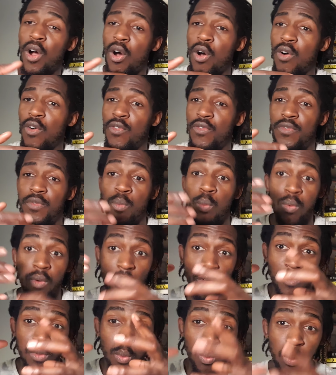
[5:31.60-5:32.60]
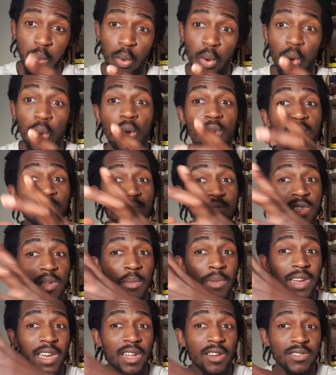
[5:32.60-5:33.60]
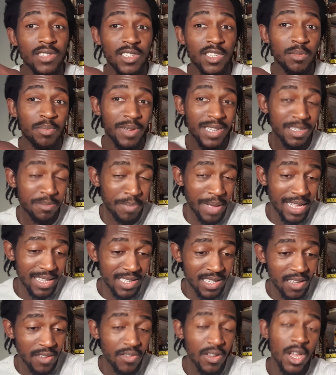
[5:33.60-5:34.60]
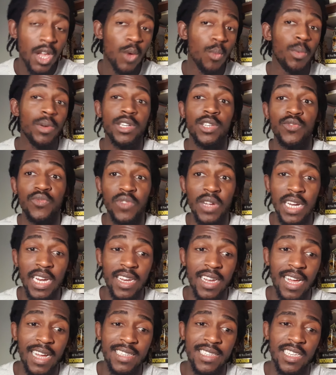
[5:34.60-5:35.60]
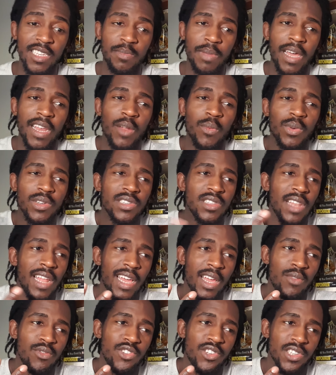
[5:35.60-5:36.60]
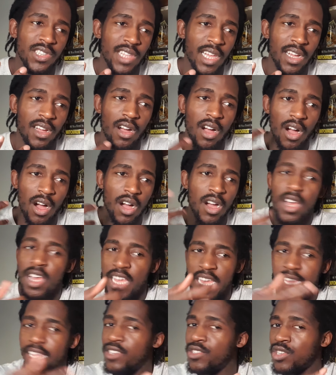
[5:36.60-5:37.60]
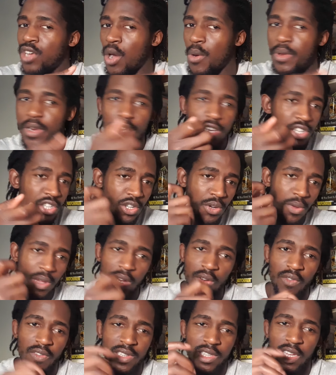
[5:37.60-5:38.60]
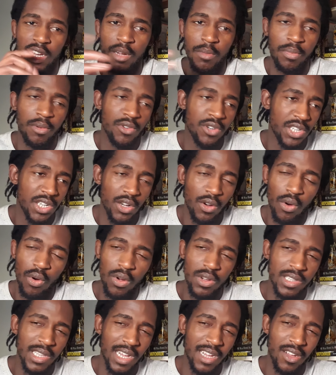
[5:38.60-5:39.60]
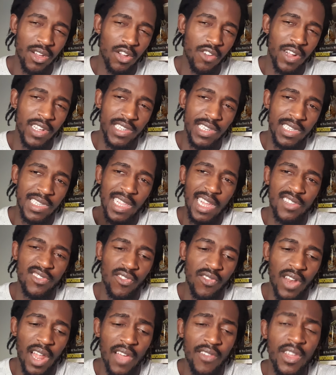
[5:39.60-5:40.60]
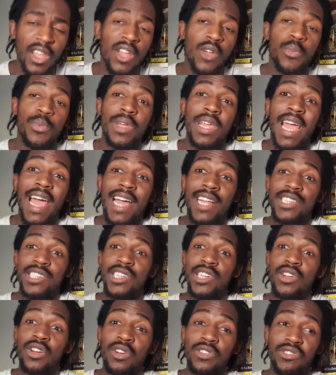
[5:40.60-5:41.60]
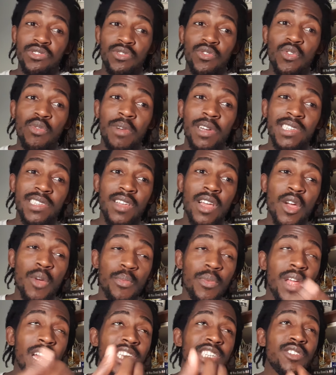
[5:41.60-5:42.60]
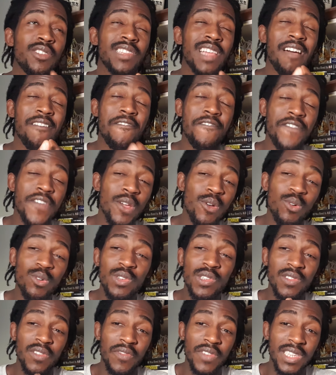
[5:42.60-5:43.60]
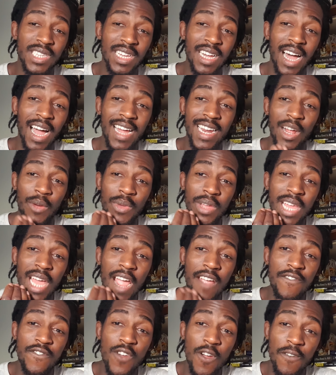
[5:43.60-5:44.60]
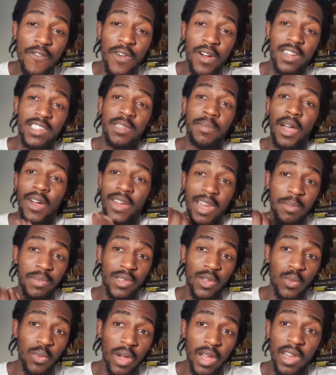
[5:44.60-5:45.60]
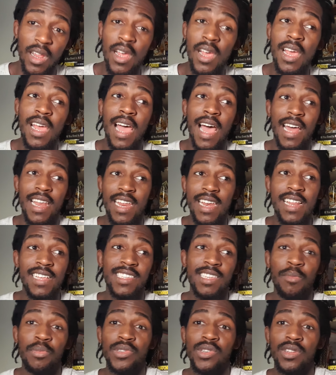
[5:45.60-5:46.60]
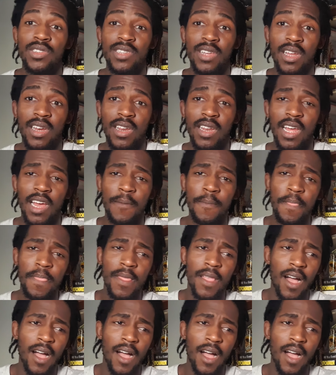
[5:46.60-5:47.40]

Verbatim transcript: of the war from someone else's perspective, which is really nice. And it wasn't like it was just like, ah, oh, he's going, he's shooting, all this kind of bullshit, or it's like a crazy slice of life. We actually got to almost, we actually got to have feels for this guy that we gave no fucks about in episode one. And in this episode, it's kind of like,